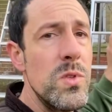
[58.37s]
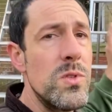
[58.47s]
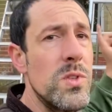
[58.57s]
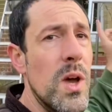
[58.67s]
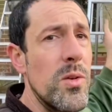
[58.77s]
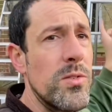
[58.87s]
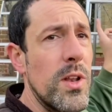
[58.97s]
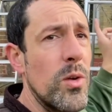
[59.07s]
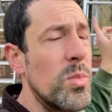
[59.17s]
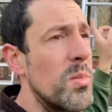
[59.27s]
so it's a
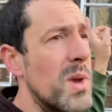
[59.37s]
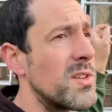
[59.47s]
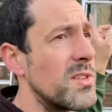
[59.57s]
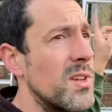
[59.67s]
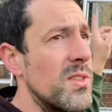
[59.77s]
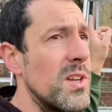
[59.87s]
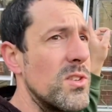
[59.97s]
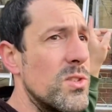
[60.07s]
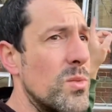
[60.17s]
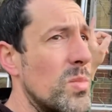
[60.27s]
little bit messier than it
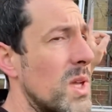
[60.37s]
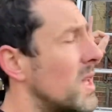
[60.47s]
should be.